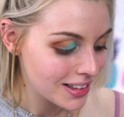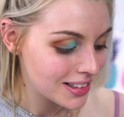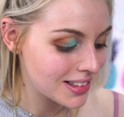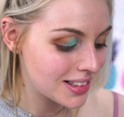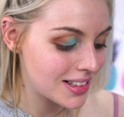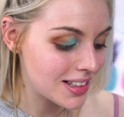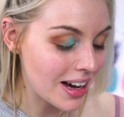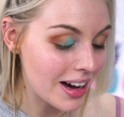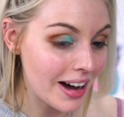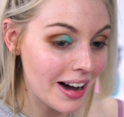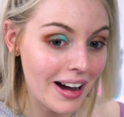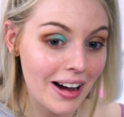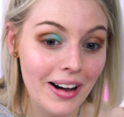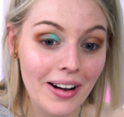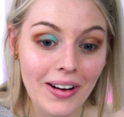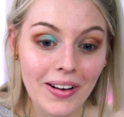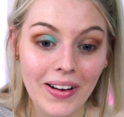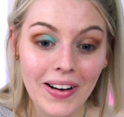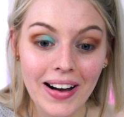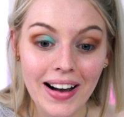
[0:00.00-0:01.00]

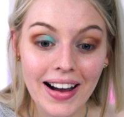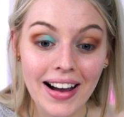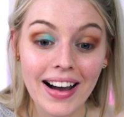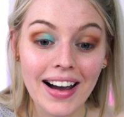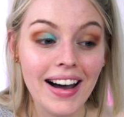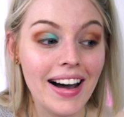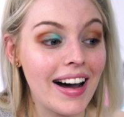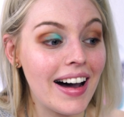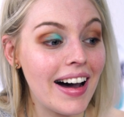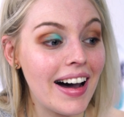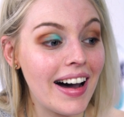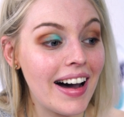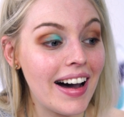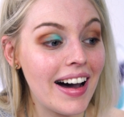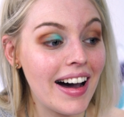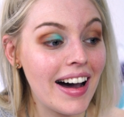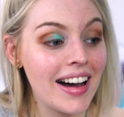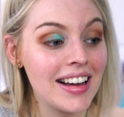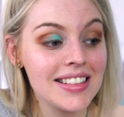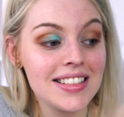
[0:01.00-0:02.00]
So
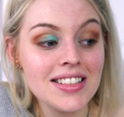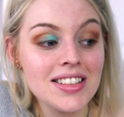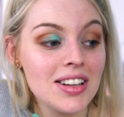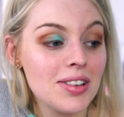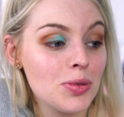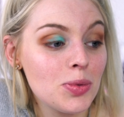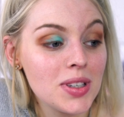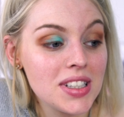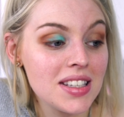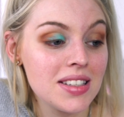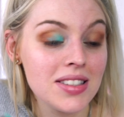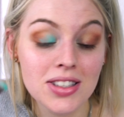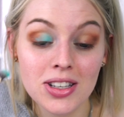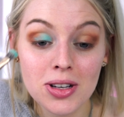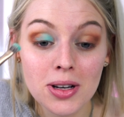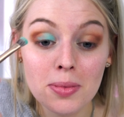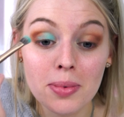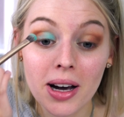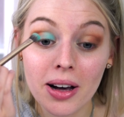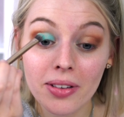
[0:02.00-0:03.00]
I didn't know what to
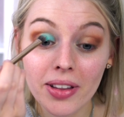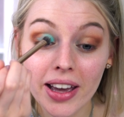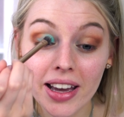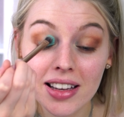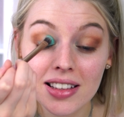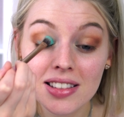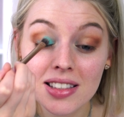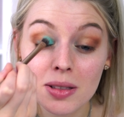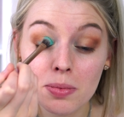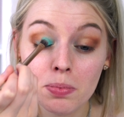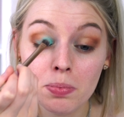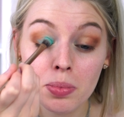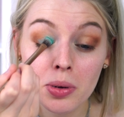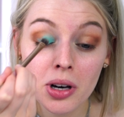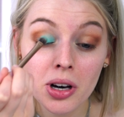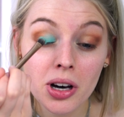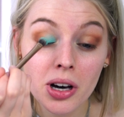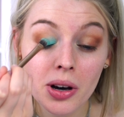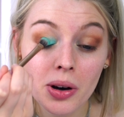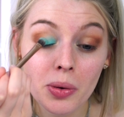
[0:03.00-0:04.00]
do about this,
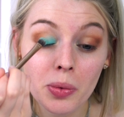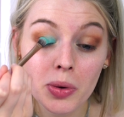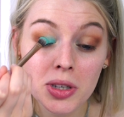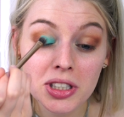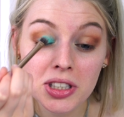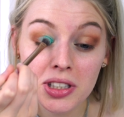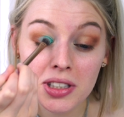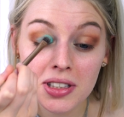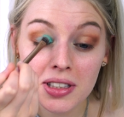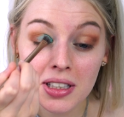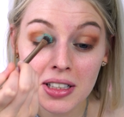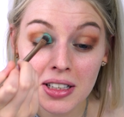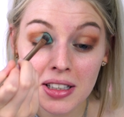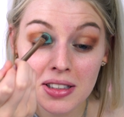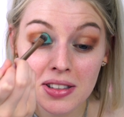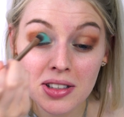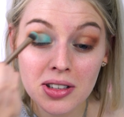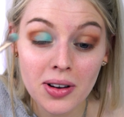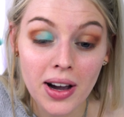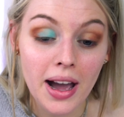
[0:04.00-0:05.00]
but we're just
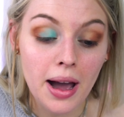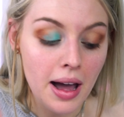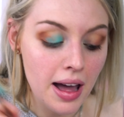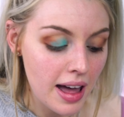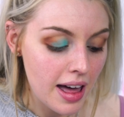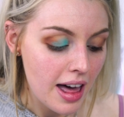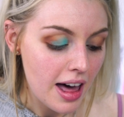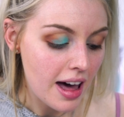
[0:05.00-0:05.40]
gonna do it.